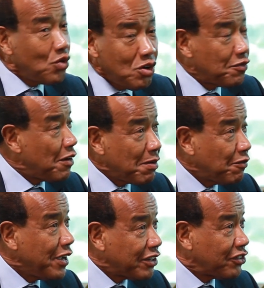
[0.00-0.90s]
Don't look for
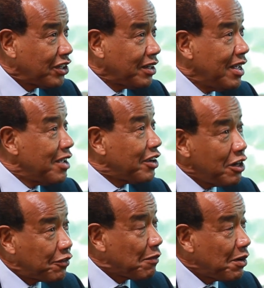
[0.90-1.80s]
perfection. If you
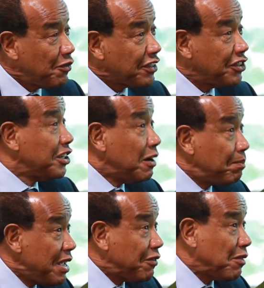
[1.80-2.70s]
look for perfection, you're going to
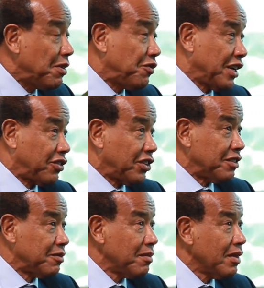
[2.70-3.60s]
pay for perfection,
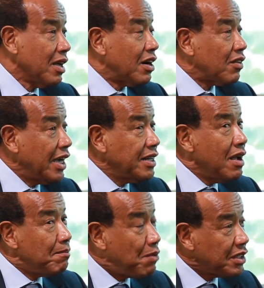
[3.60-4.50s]
right?
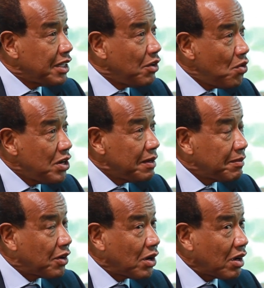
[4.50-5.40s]
But the only
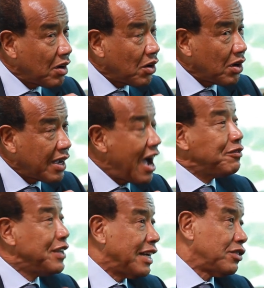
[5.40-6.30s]

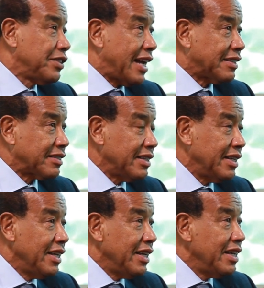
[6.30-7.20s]
caveat to that
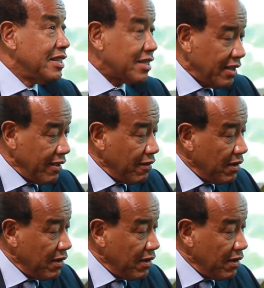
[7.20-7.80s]
is